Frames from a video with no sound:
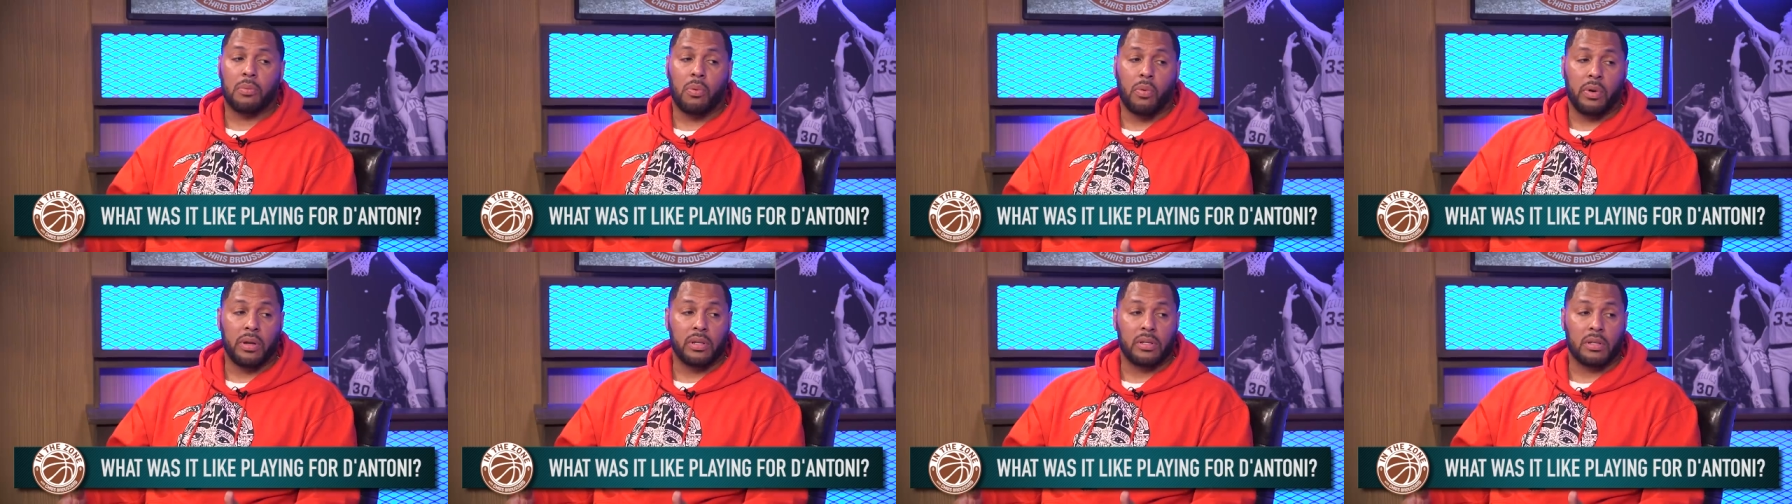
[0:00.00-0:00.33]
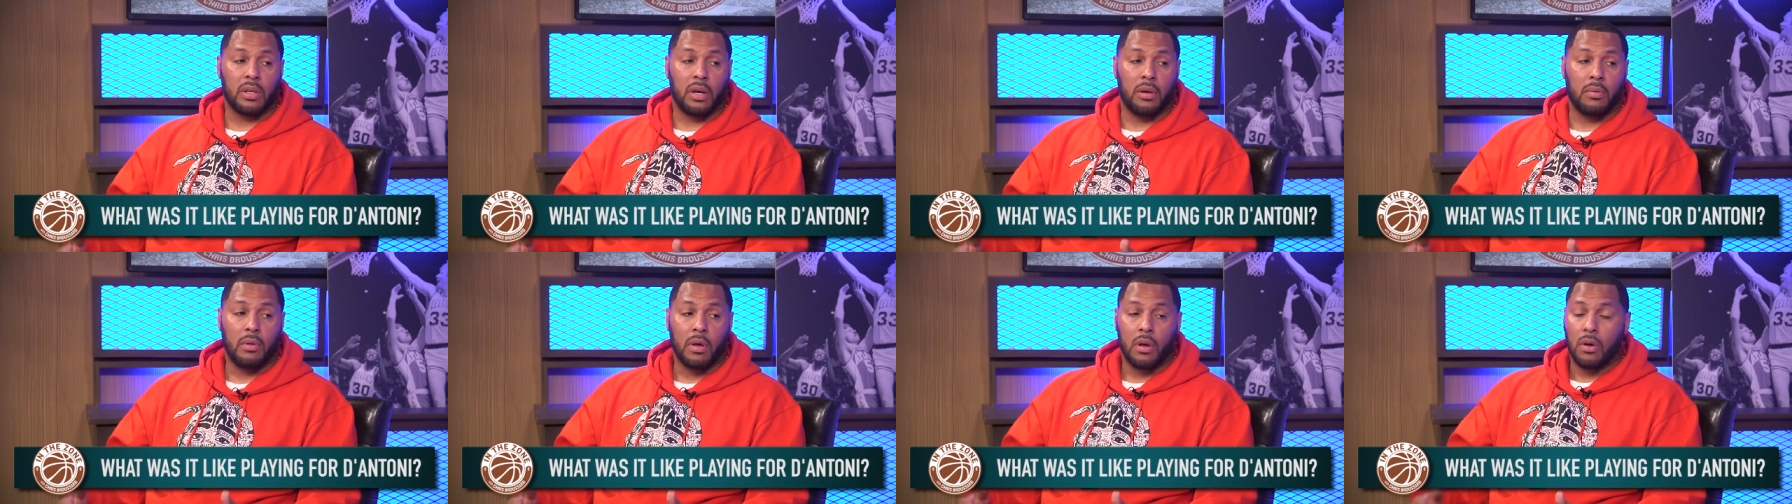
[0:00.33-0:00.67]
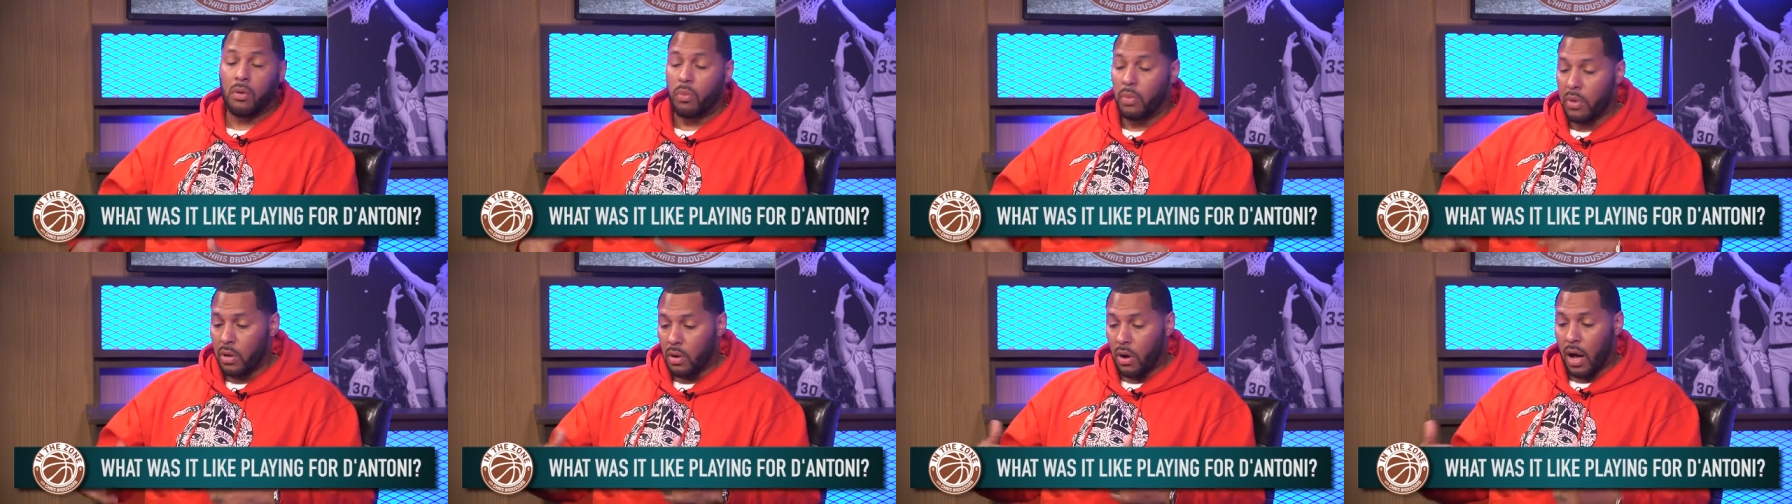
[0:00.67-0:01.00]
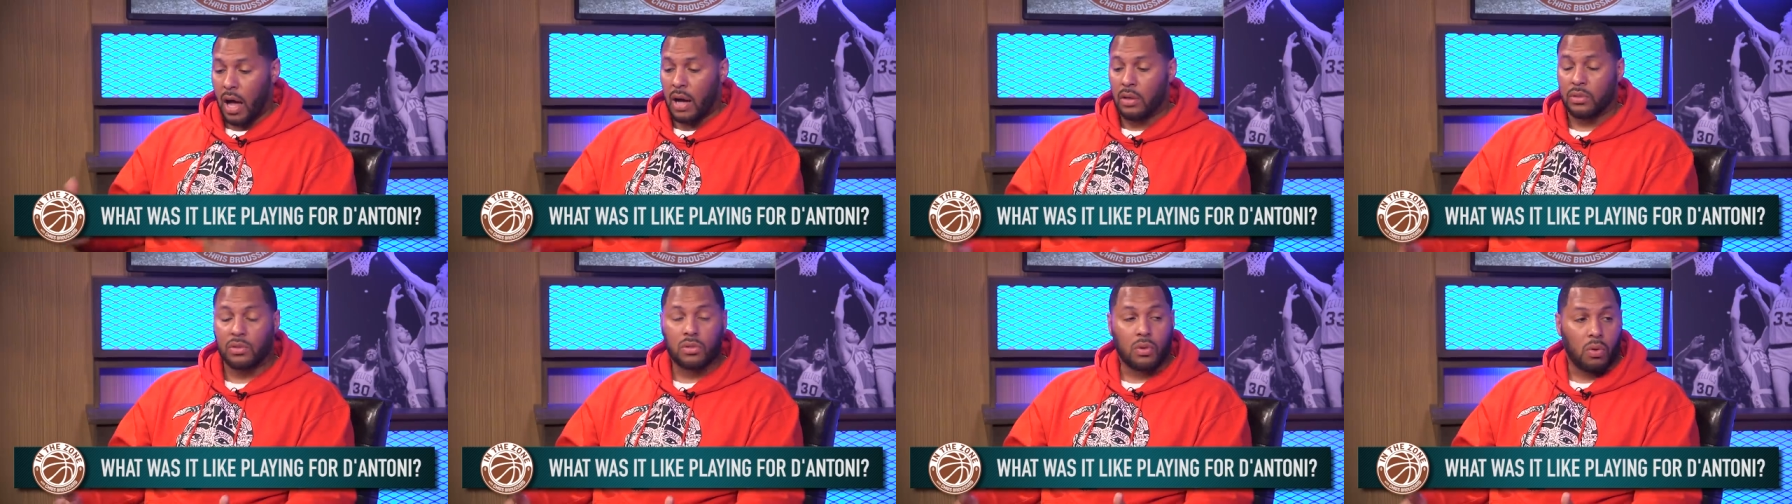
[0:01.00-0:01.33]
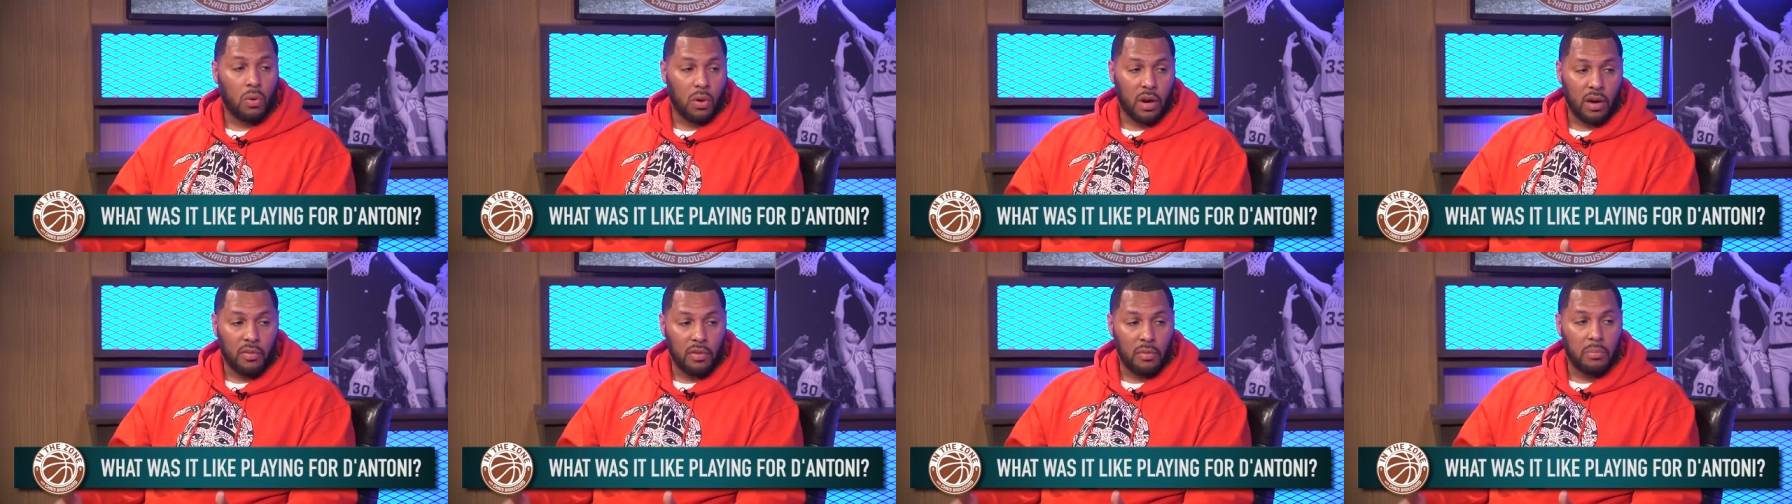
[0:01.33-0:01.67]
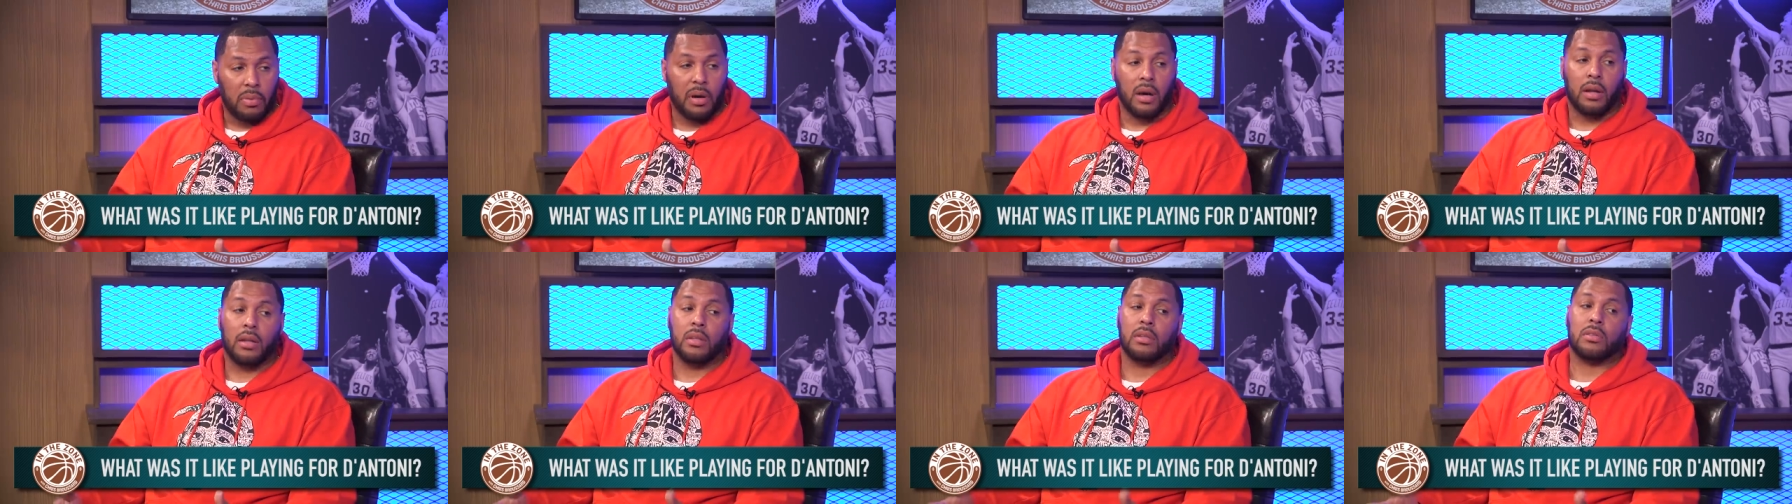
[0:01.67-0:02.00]
points up. We're gonna outscore
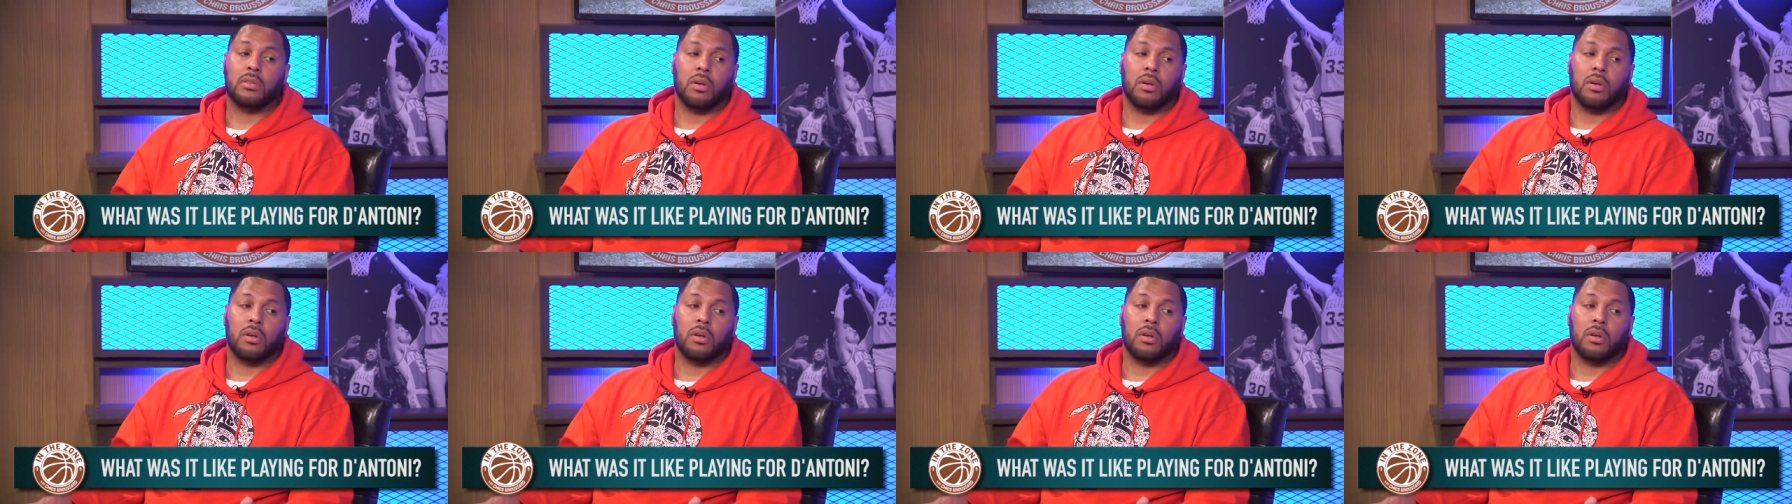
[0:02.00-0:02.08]
everybody.